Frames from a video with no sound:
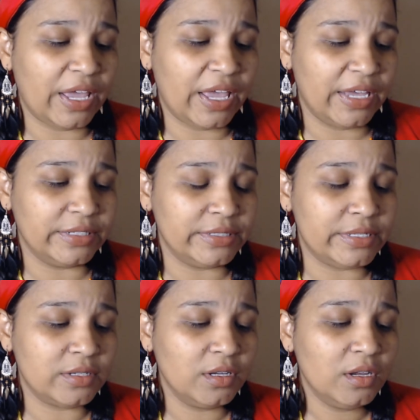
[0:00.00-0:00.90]
and
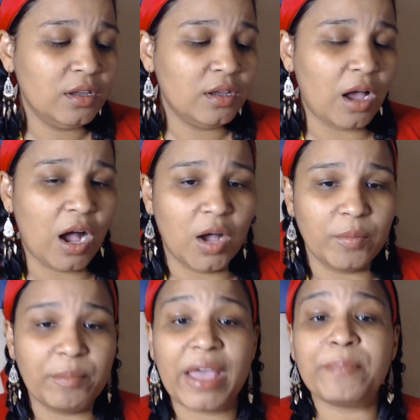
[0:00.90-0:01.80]

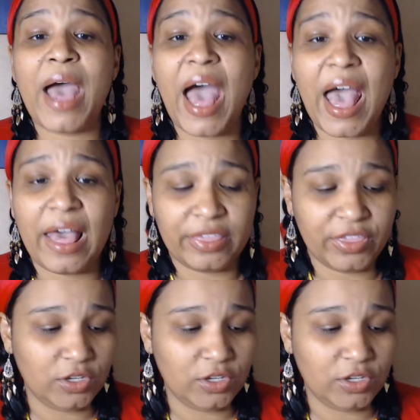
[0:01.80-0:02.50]
um, my path.